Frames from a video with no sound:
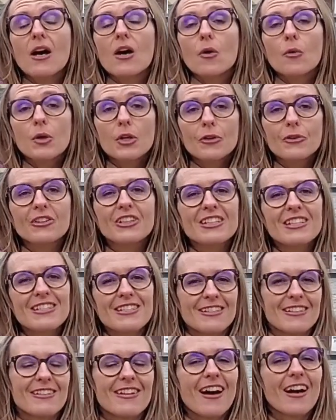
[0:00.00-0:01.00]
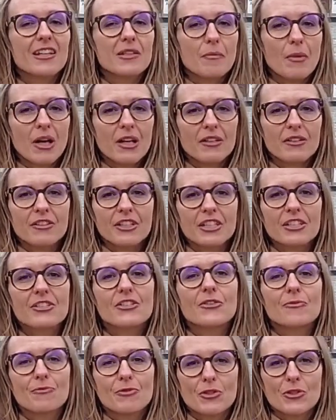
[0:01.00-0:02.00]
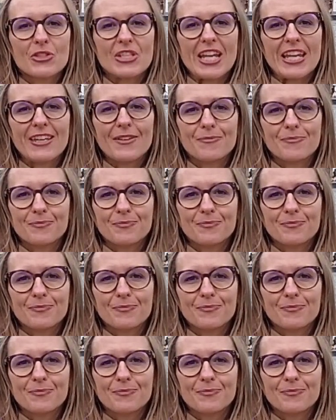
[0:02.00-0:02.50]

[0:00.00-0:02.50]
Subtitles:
where you can still admire it today.